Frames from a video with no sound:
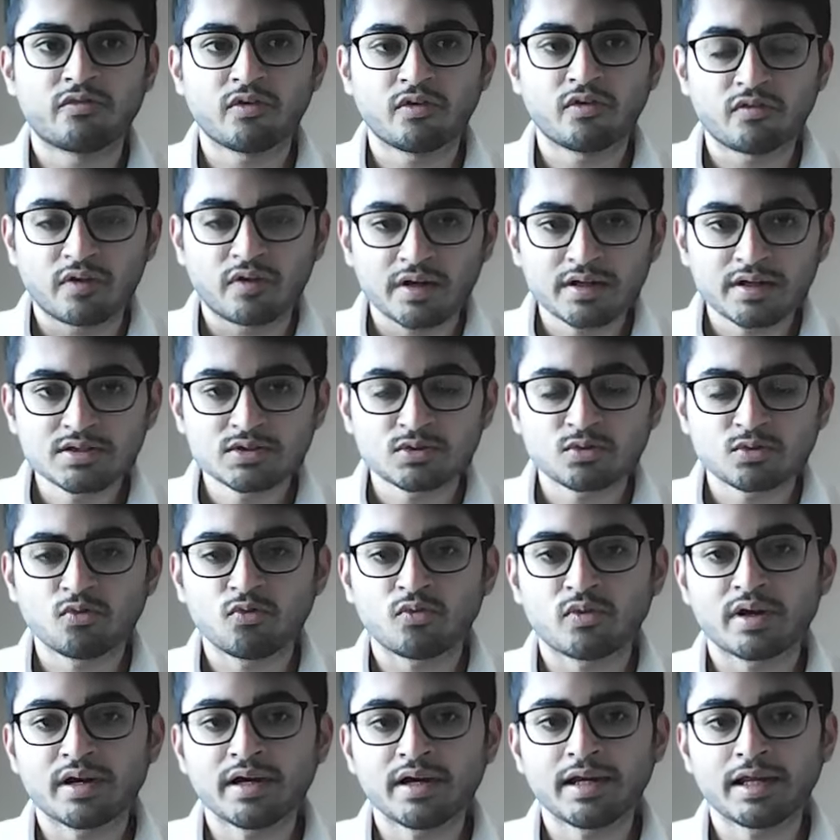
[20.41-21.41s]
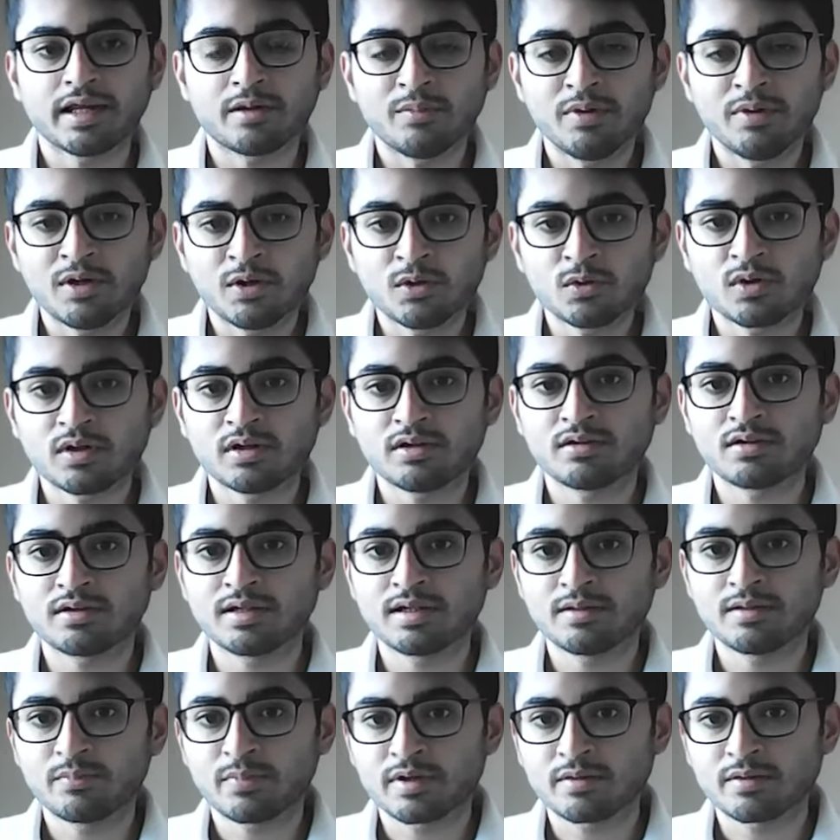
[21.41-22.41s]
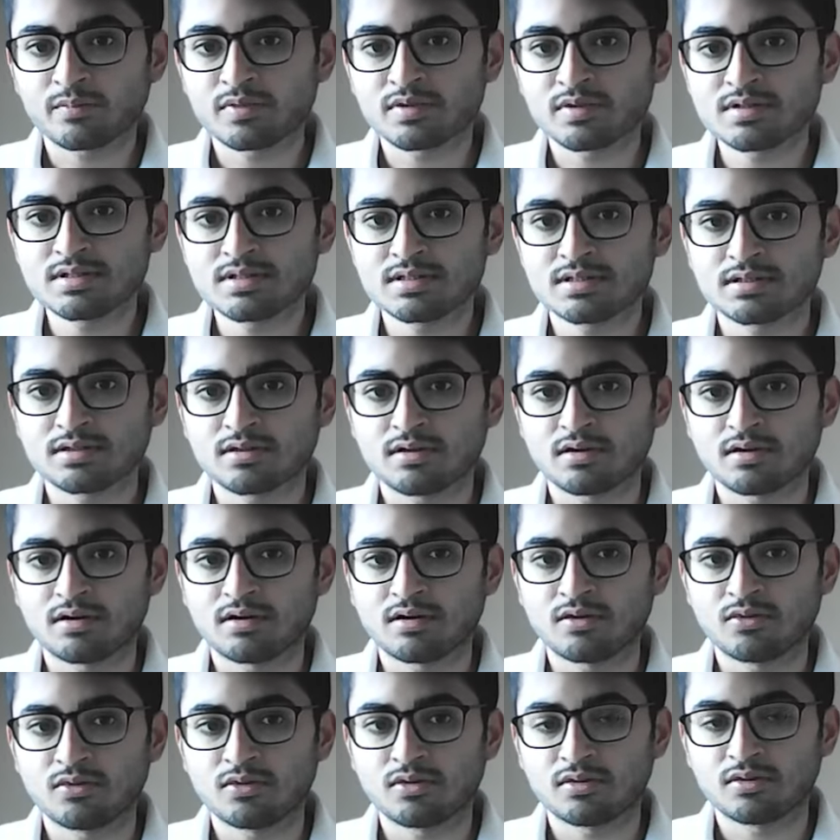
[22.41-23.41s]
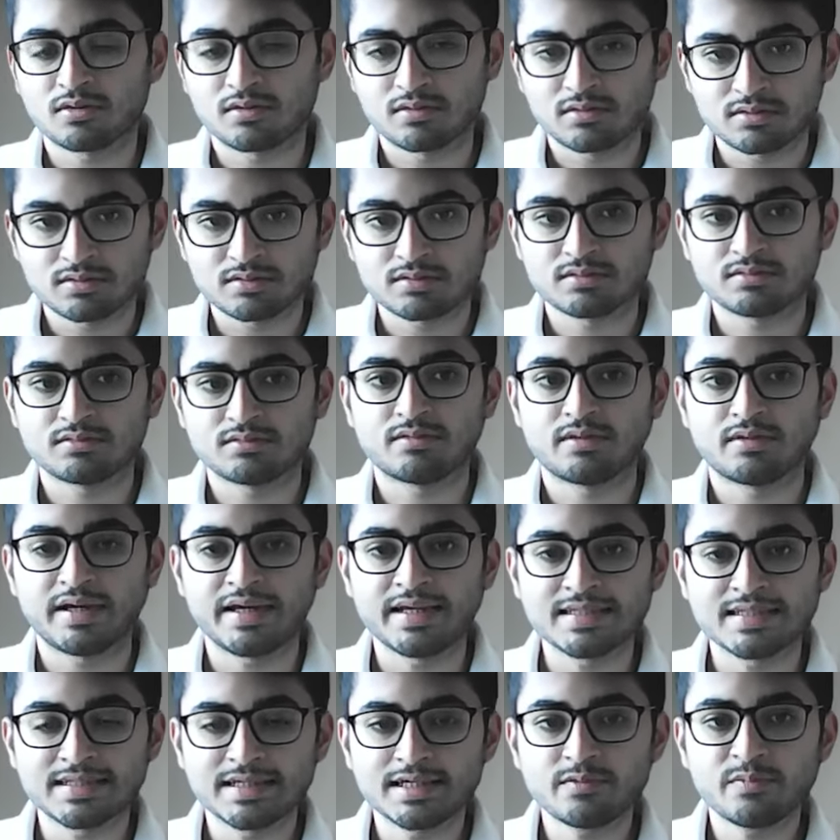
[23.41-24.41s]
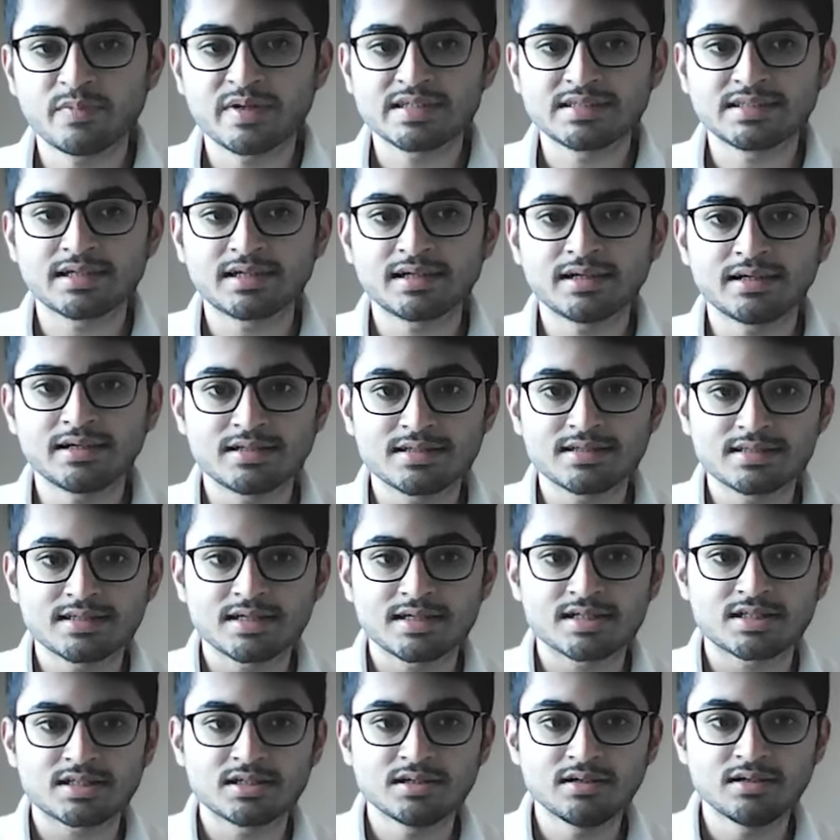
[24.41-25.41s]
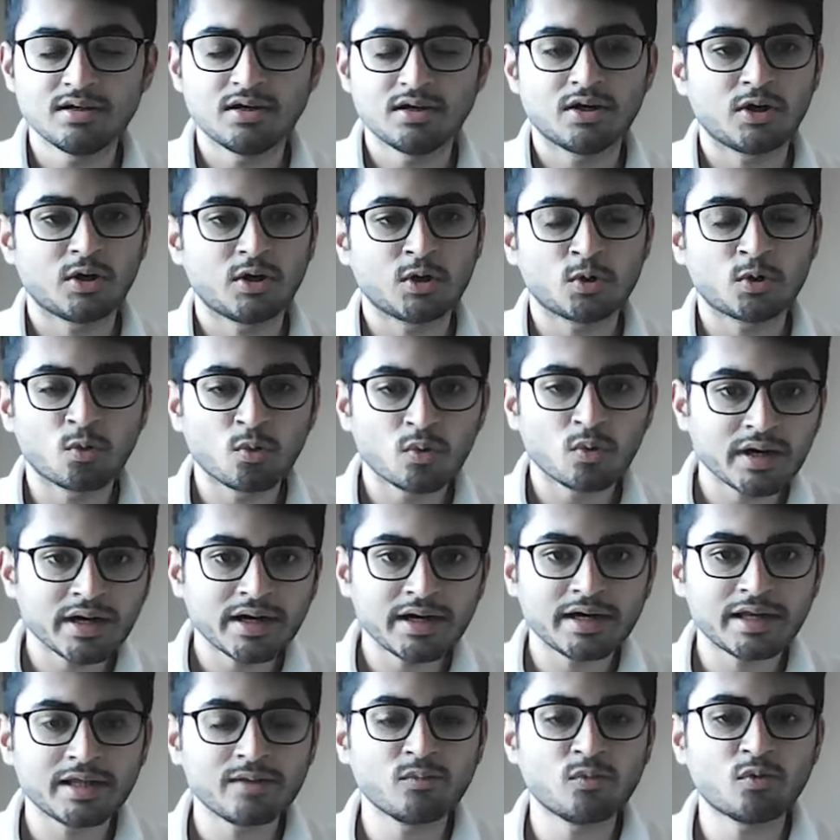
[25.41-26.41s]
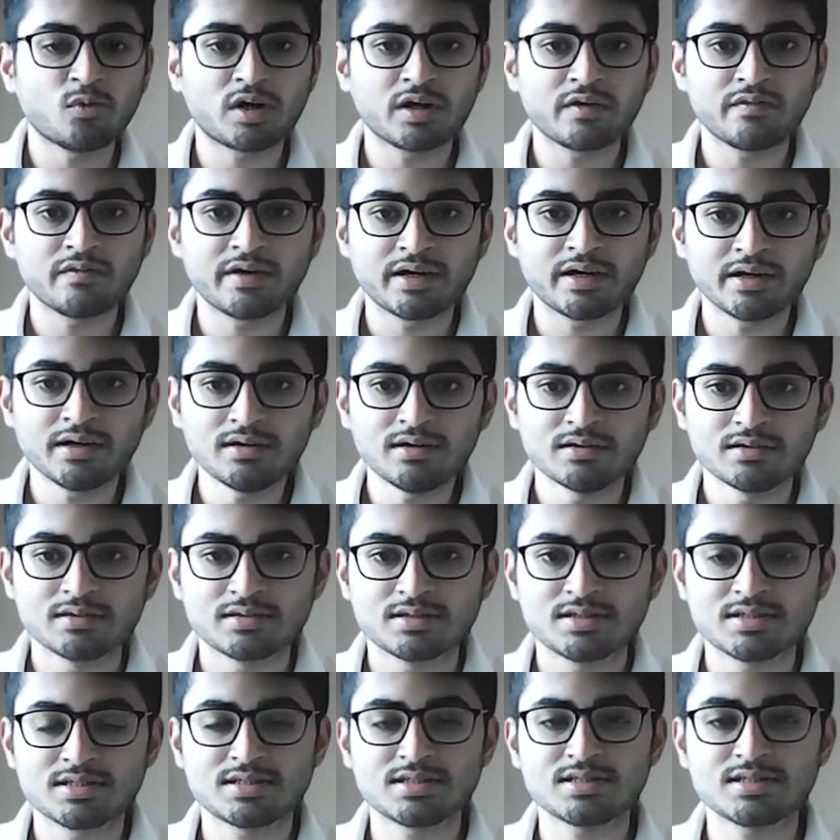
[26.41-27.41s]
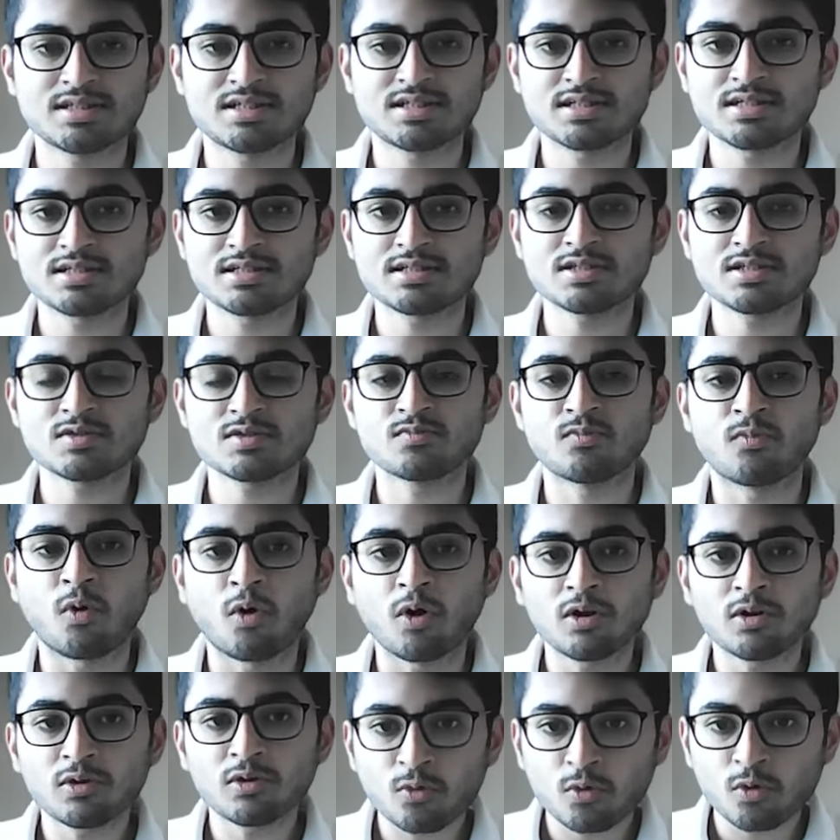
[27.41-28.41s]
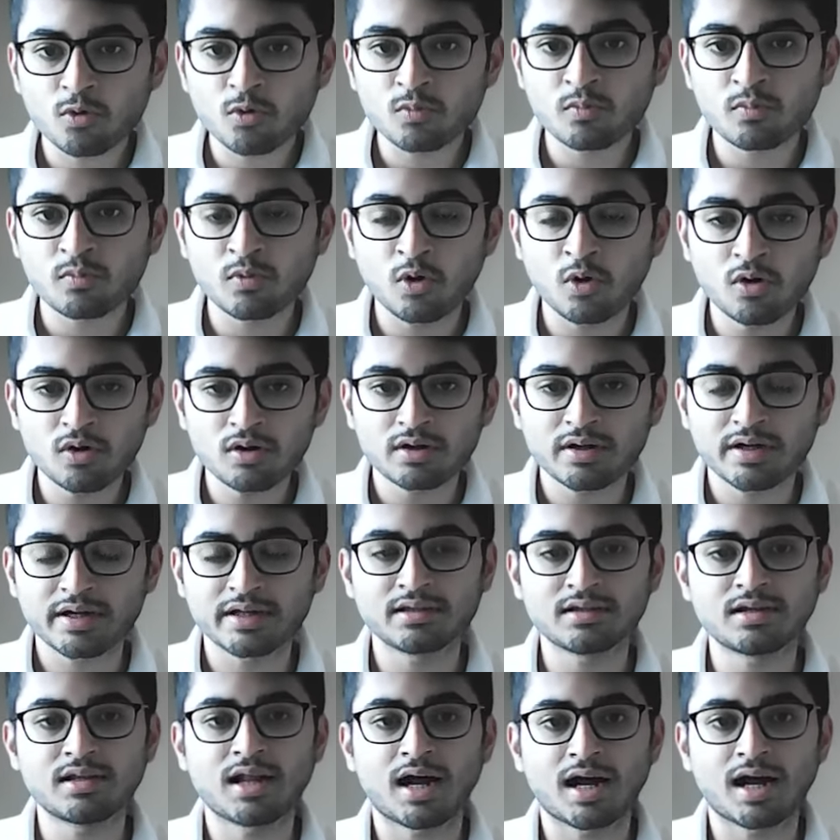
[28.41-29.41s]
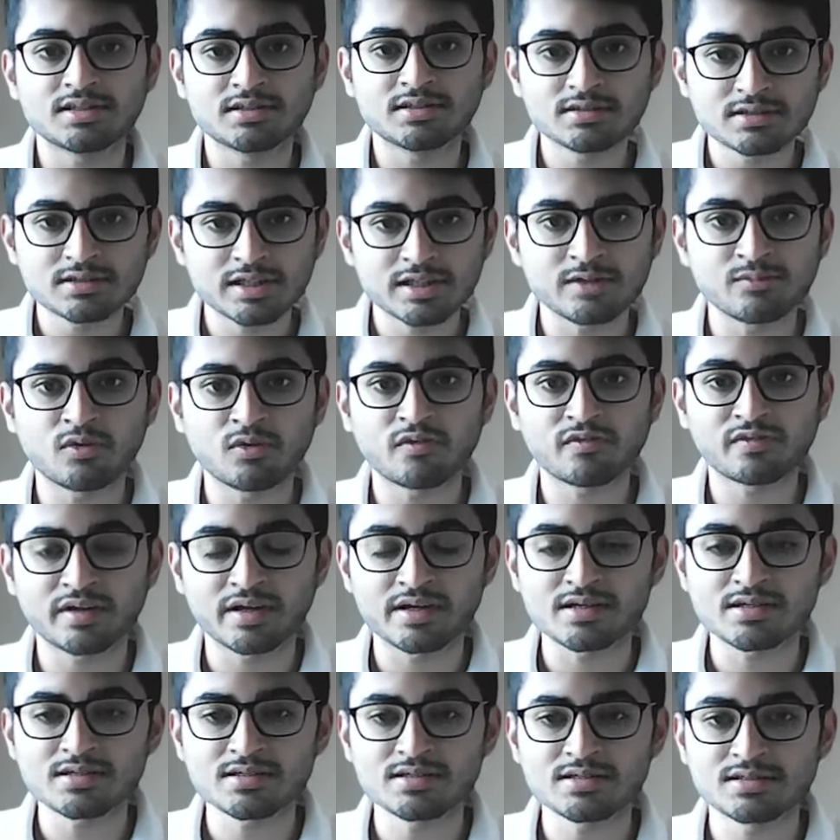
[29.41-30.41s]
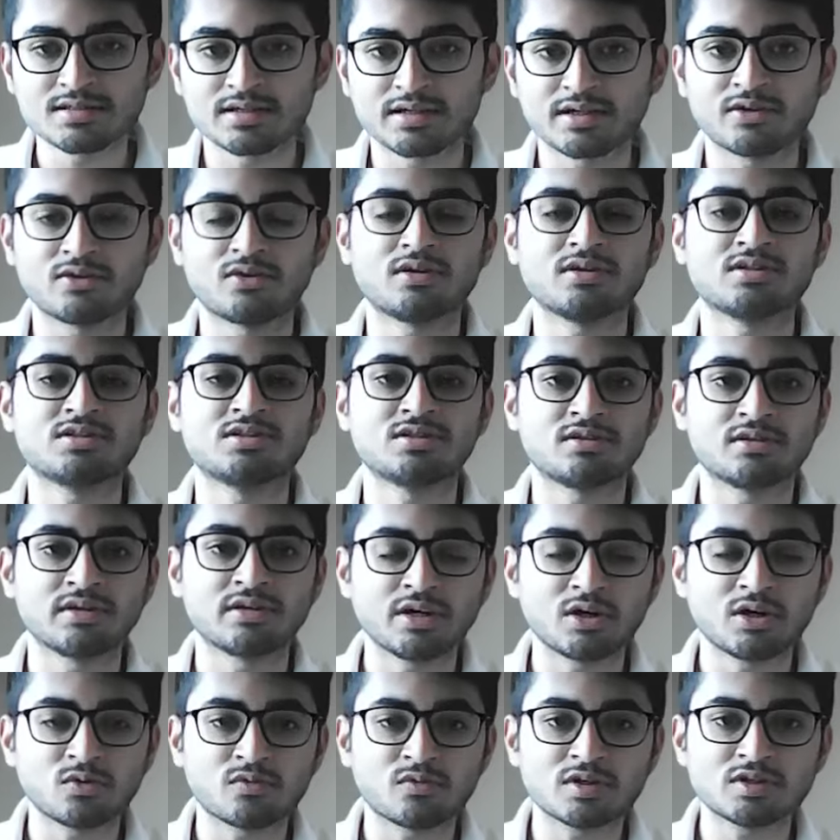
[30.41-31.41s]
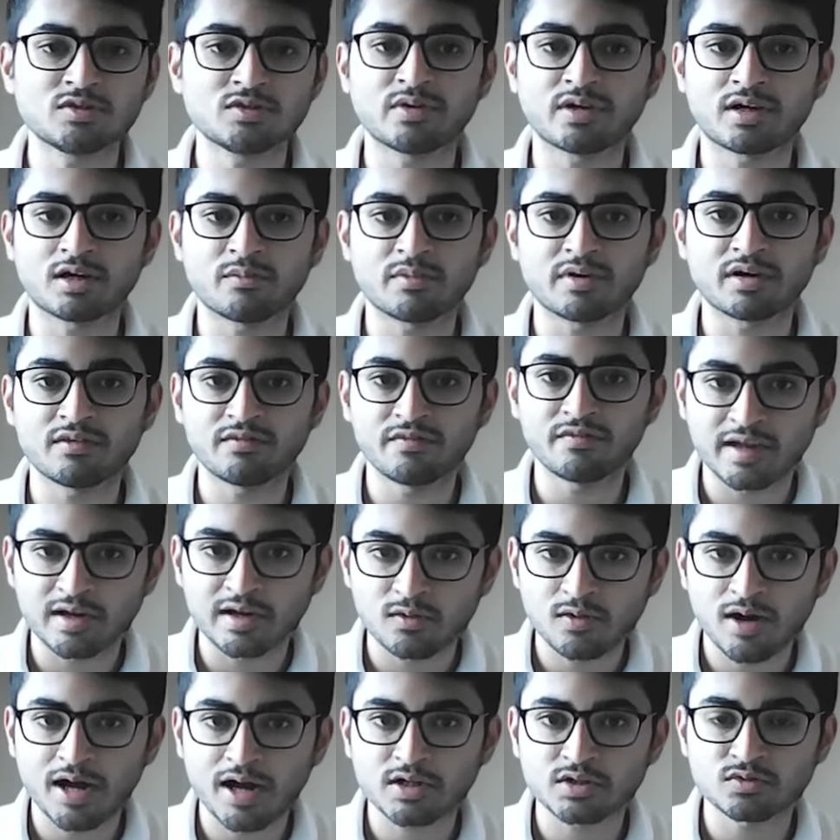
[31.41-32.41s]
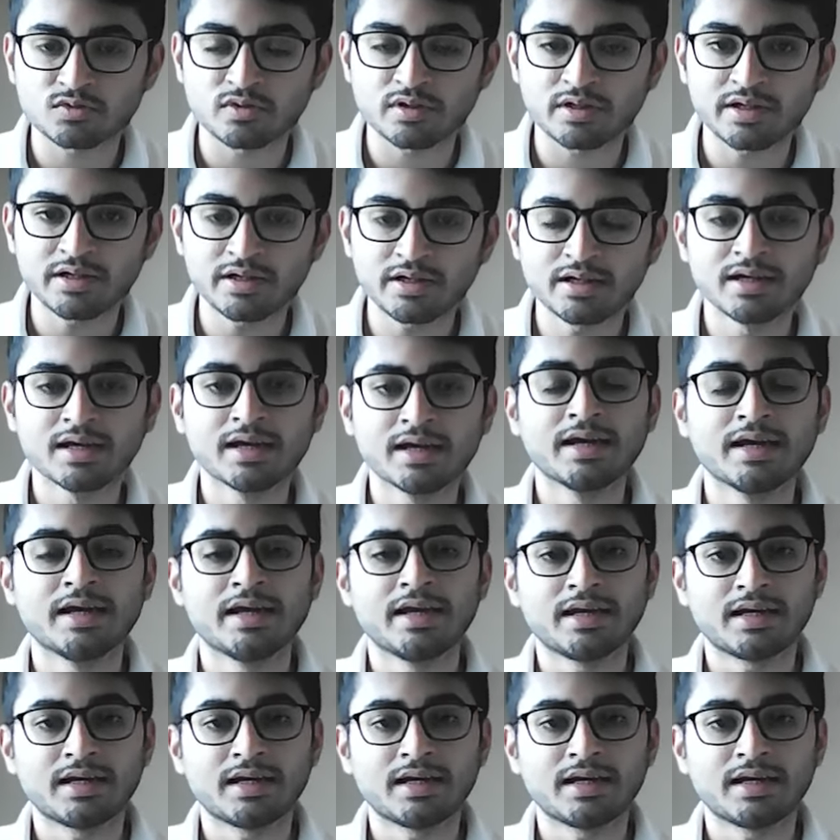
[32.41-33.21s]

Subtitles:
For ones who weren't able to clear their papers, ACET basically this session, don't get demotivated. This is just a small roadblock in the larger scheme of things in your journey towards becoming a fellow actuary.